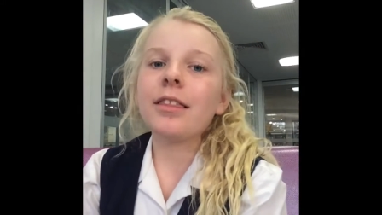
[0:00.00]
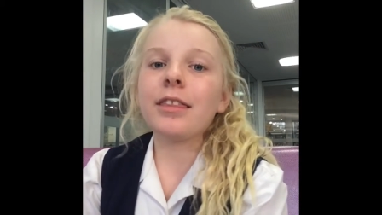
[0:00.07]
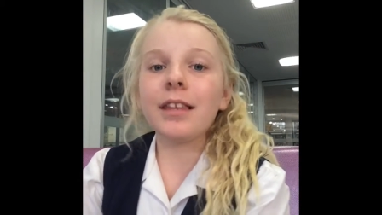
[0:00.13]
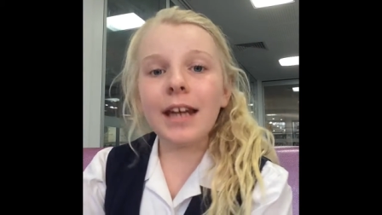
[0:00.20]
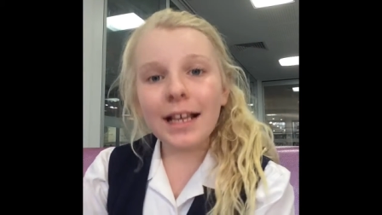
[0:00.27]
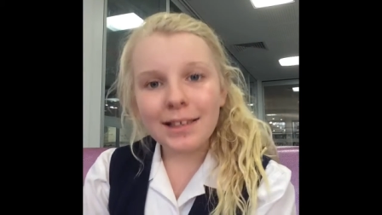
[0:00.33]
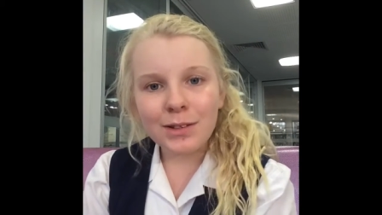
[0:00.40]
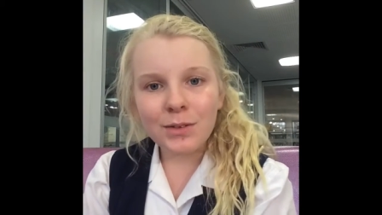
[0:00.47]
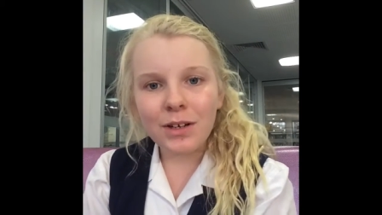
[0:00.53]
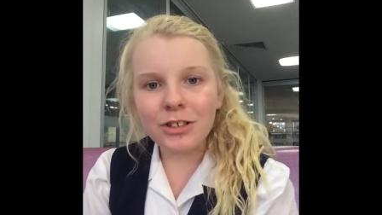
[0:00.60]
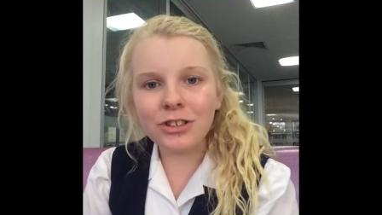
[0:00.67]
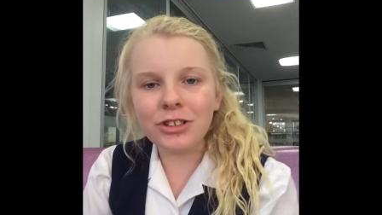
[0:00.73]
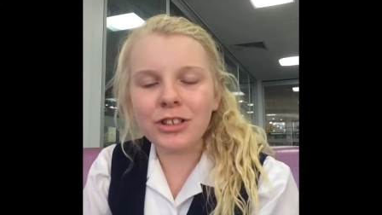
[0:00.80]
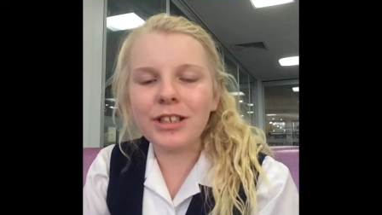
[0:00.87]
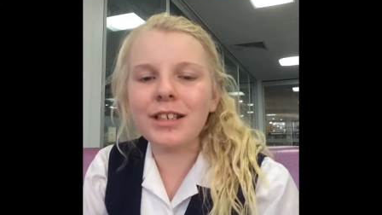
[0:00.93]
The next
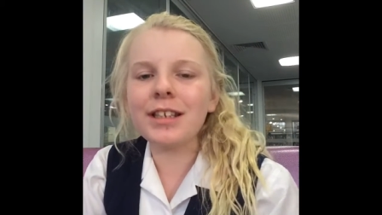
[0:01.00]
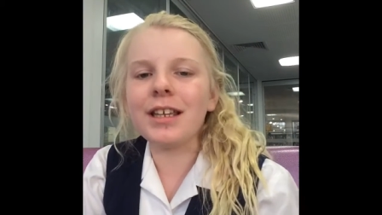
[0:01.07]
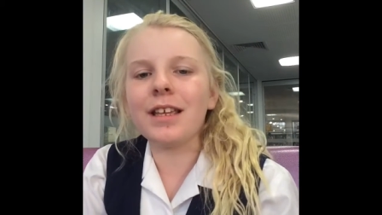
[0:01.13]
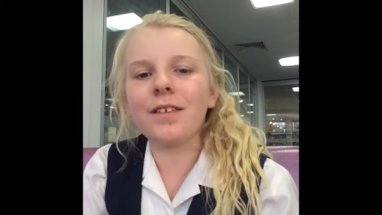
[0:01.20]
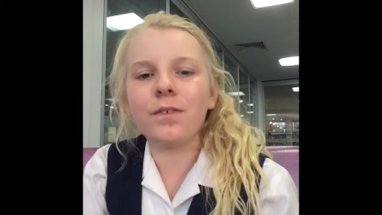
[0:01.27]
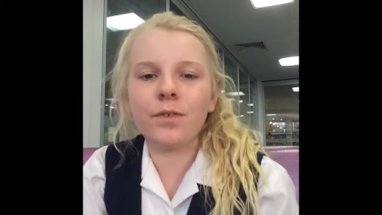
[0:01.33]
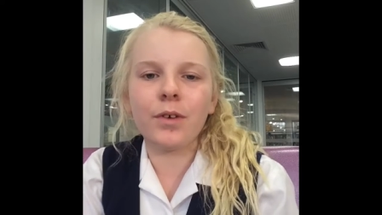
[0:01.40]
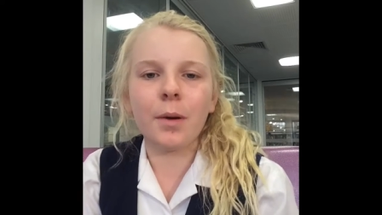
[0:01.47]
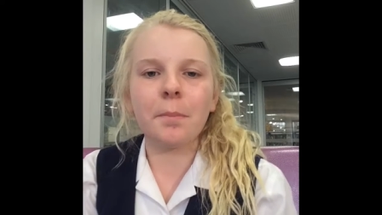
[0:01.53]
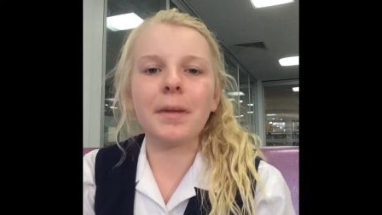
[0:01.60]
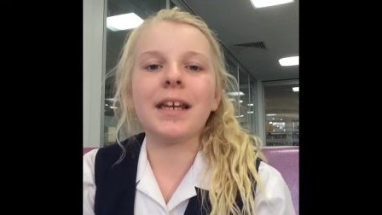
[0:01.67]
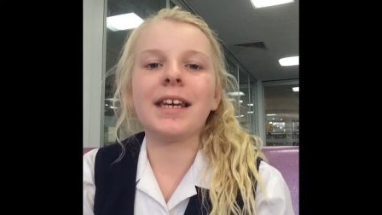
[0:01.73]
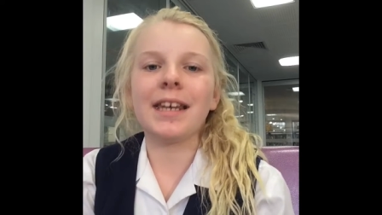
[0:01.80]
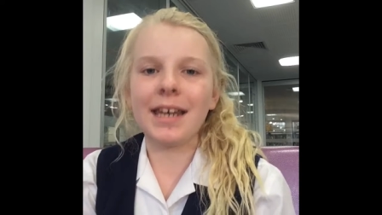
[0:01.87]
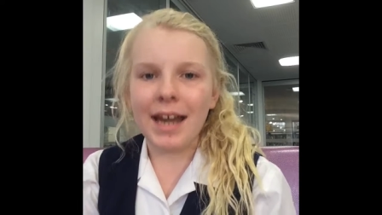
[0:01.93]
question is from
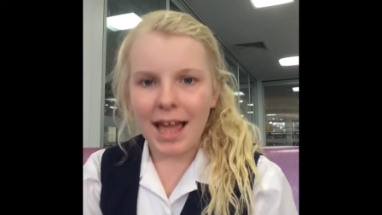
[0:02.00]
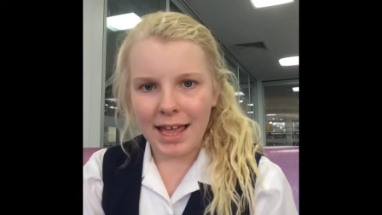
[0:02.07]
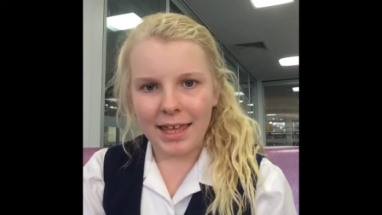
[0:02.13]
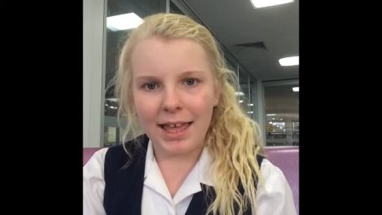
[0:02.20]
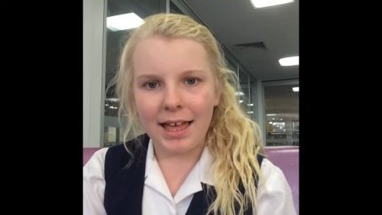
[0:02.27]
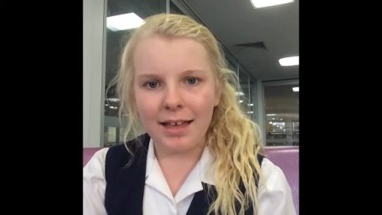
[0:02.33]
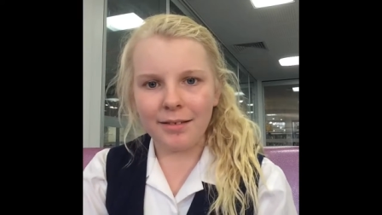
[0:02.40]
Naya.